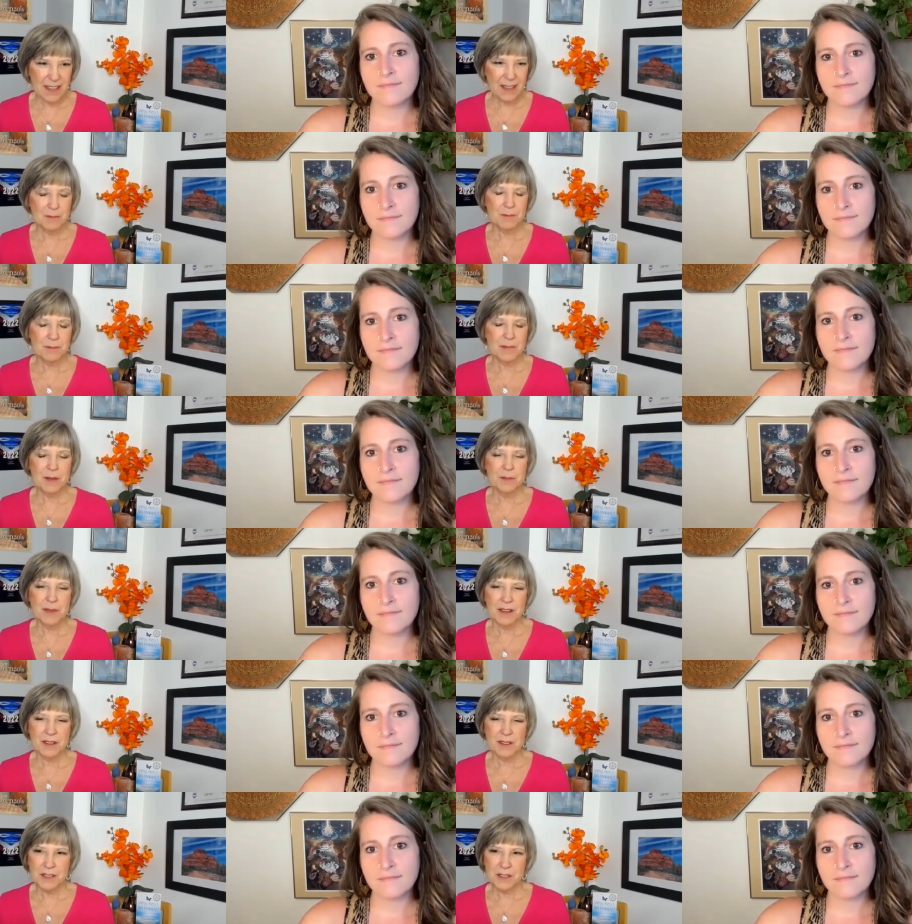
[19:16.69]
Speaker 1: My
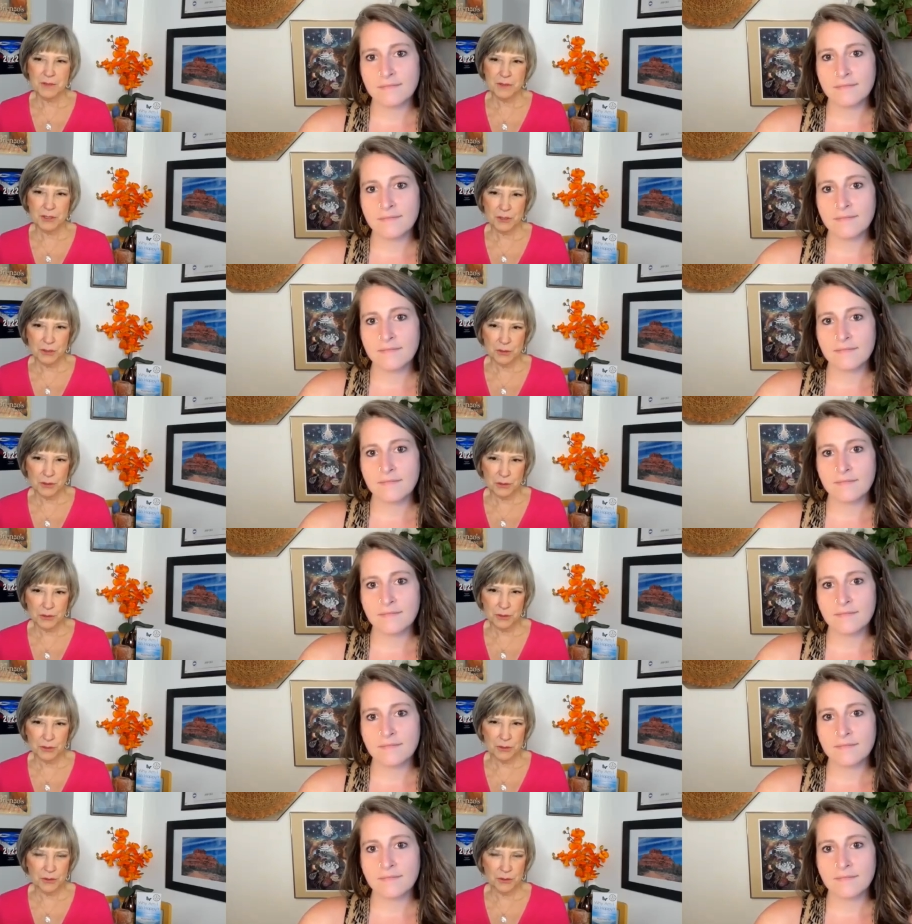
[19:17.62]
parents were
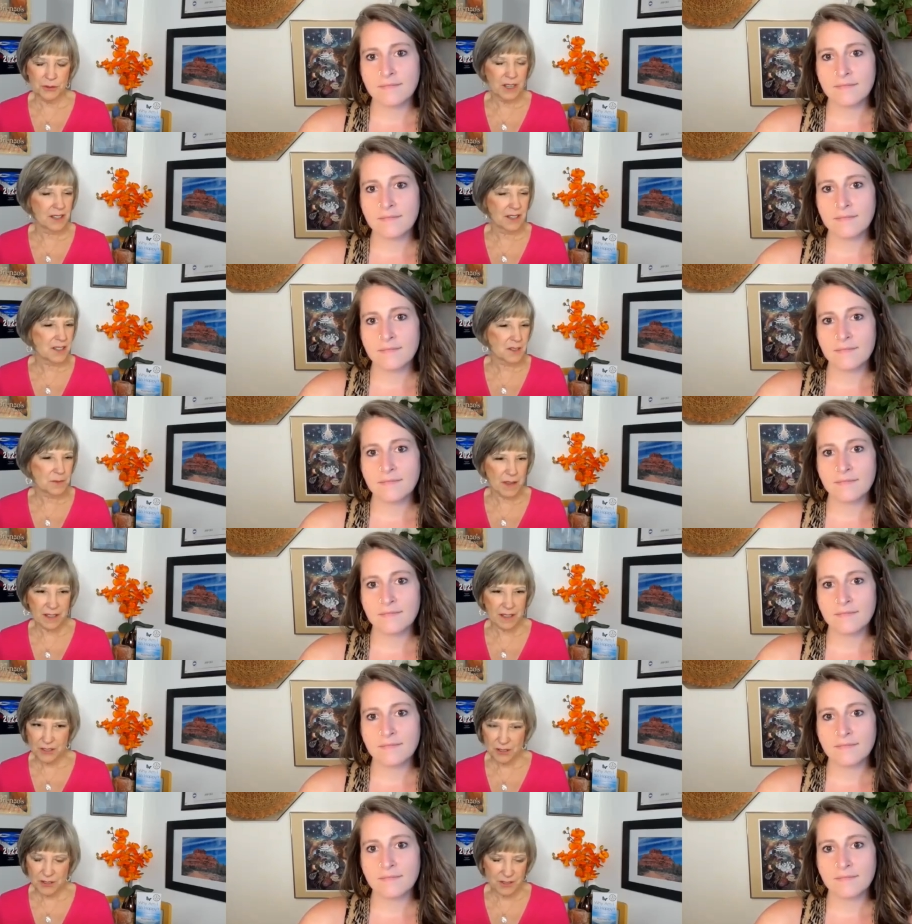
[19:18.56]
told, do not
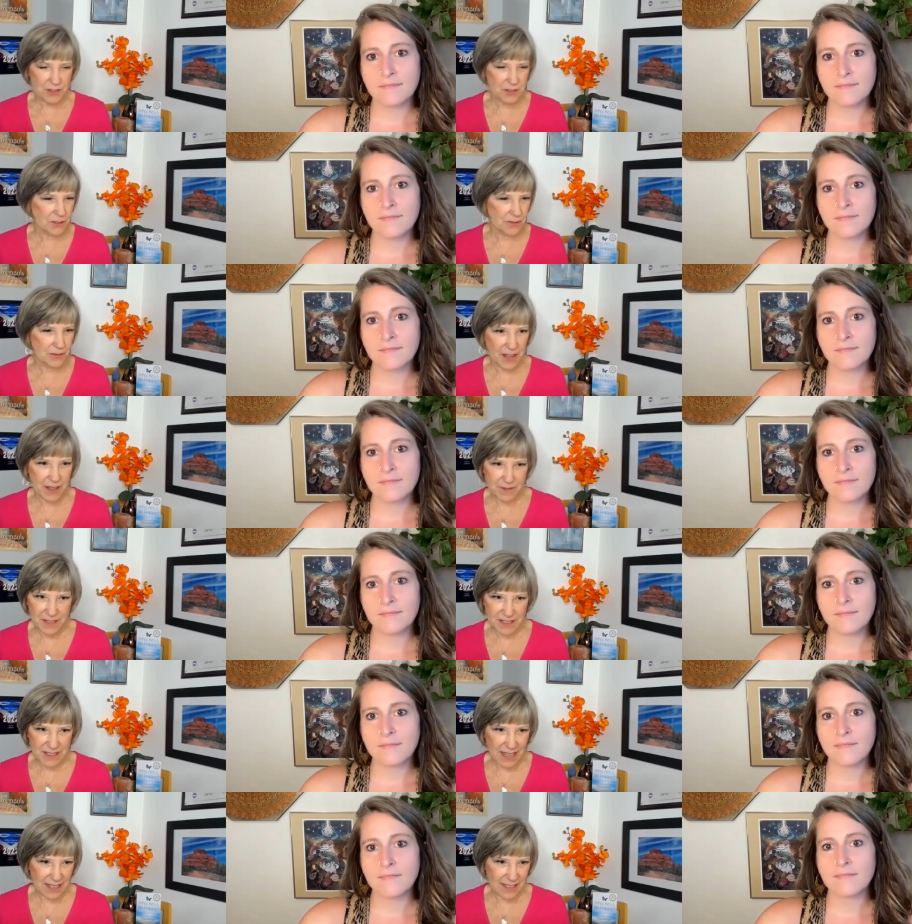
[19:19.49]
expect her to survive the
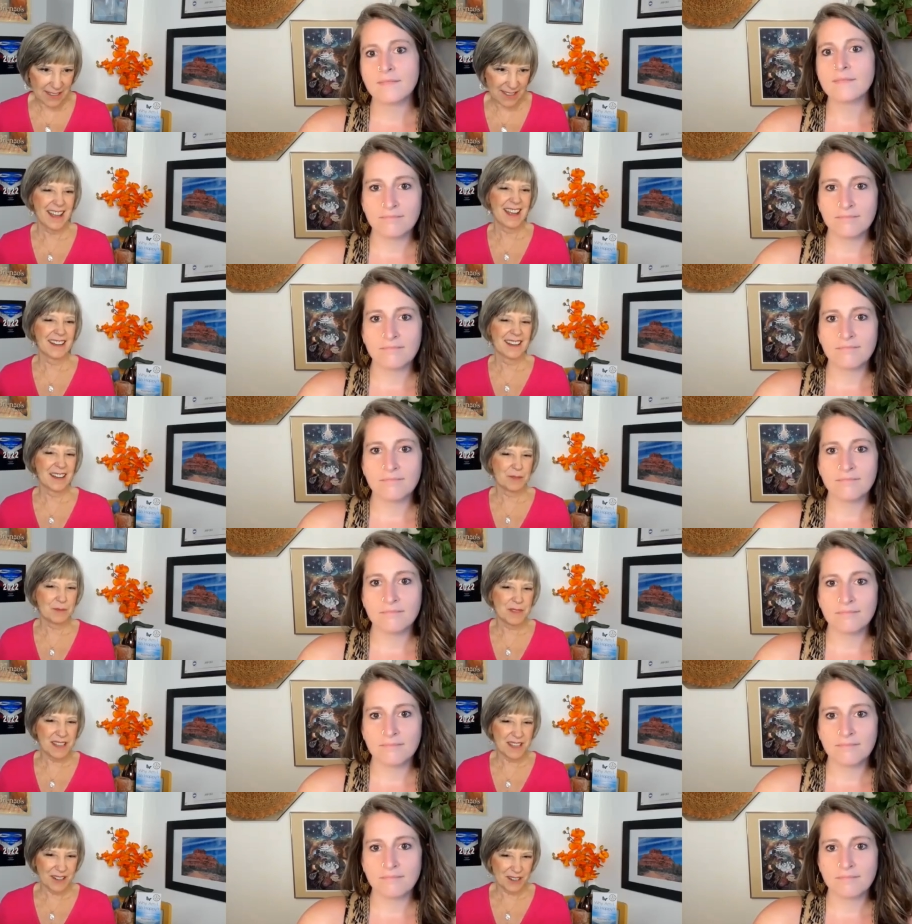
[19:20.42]
night. And I'm
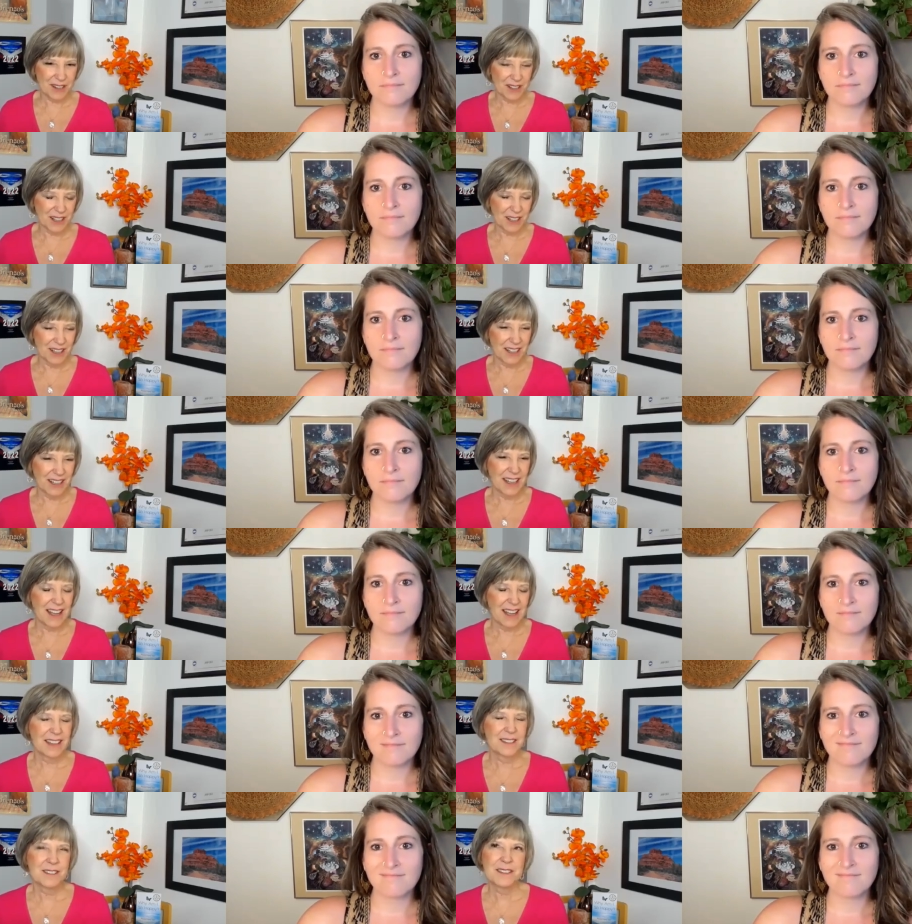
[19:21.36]
here.
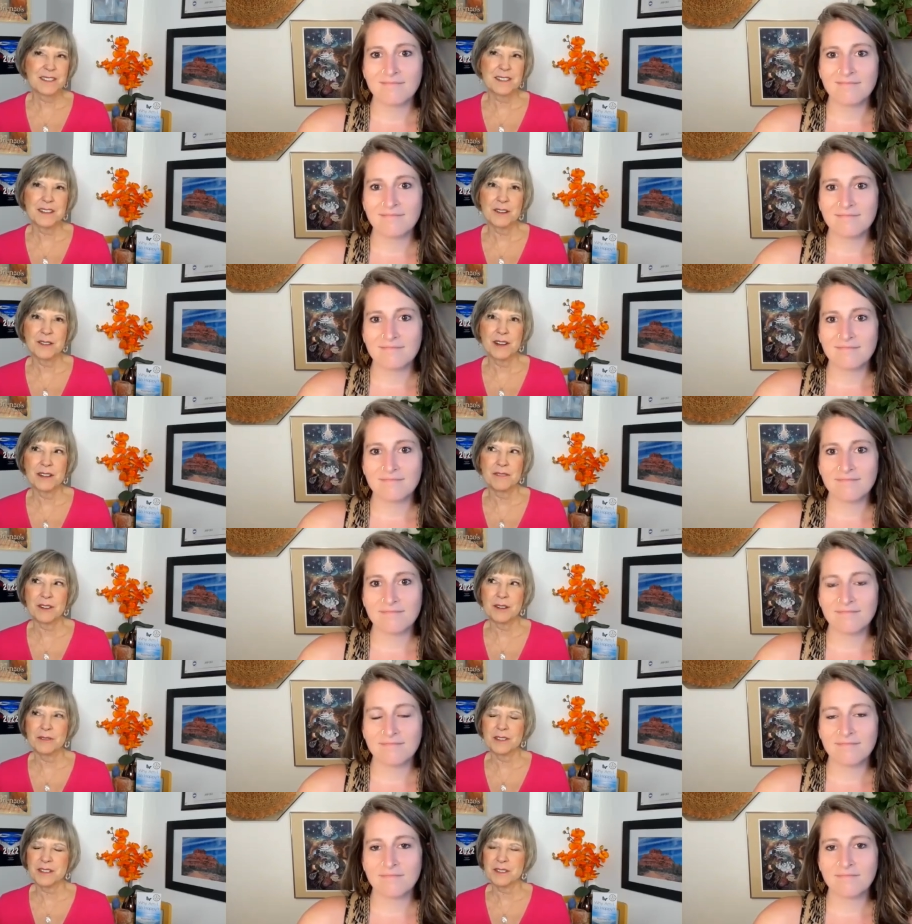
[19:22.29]
And so I've
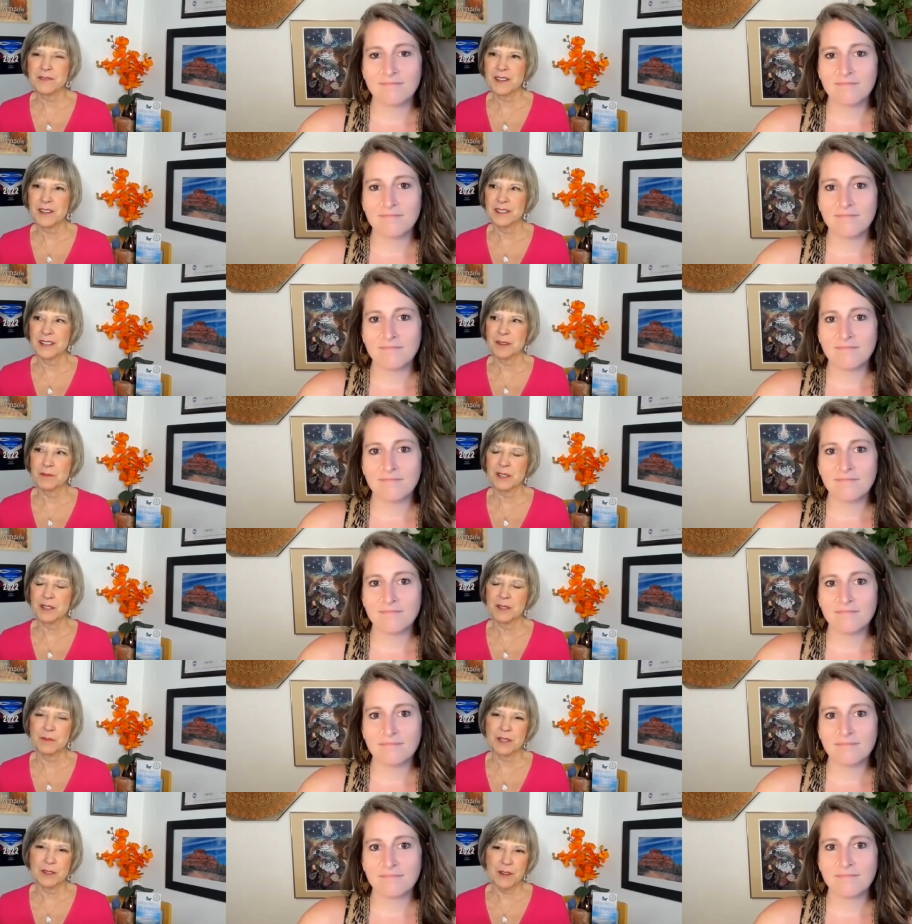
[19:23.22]
always felt I'm going to
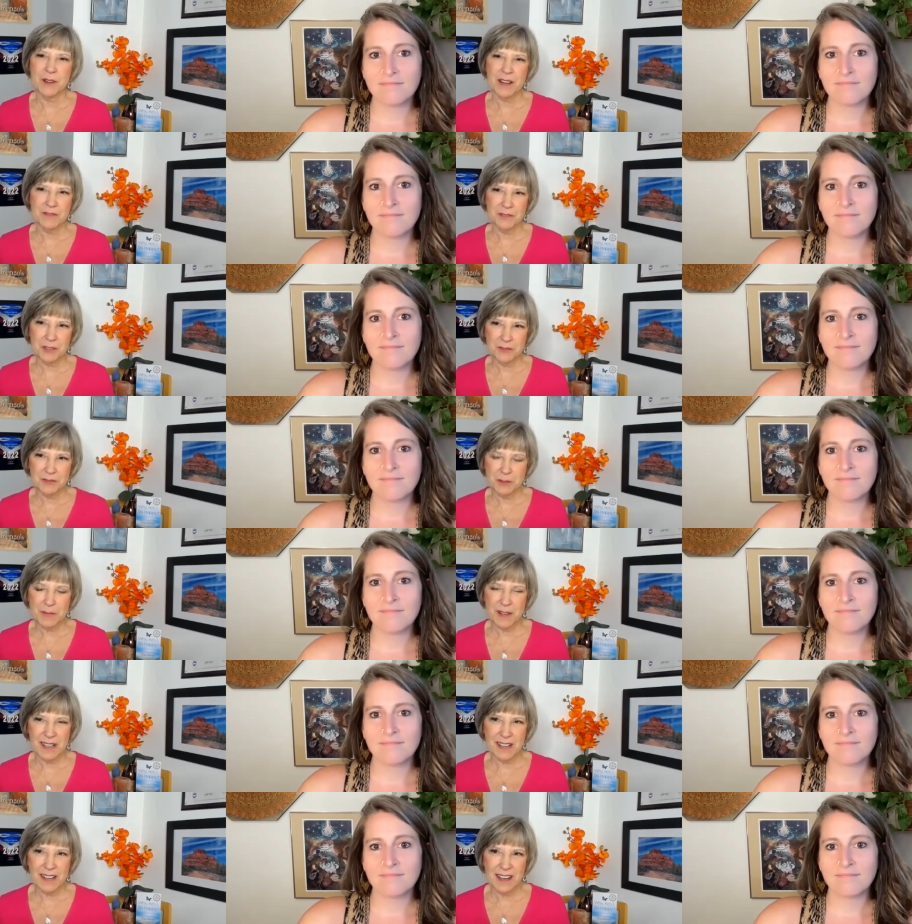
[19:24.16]
be grateful for
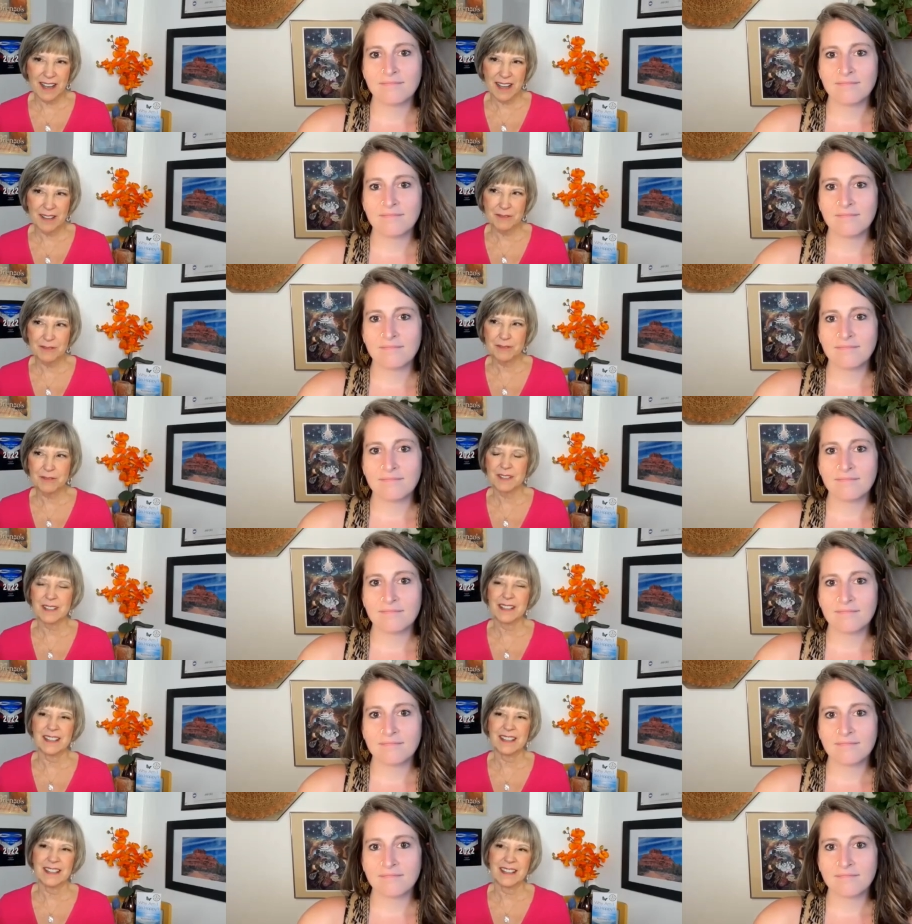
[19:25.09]
my life
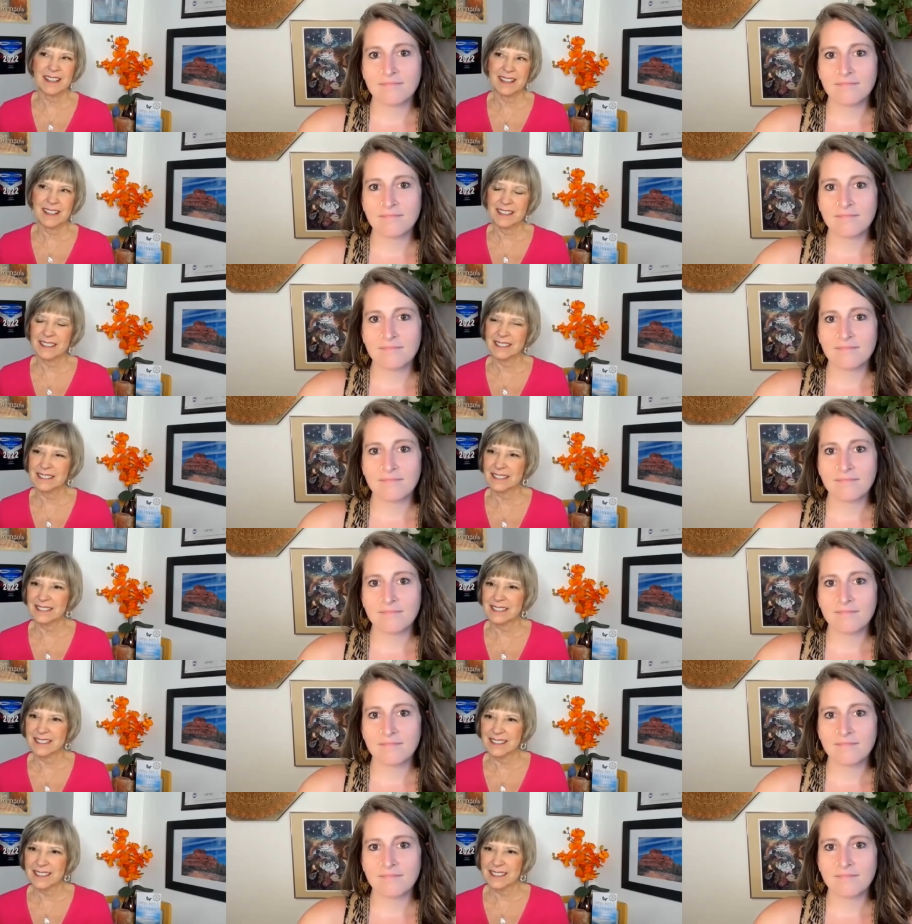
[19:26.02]
and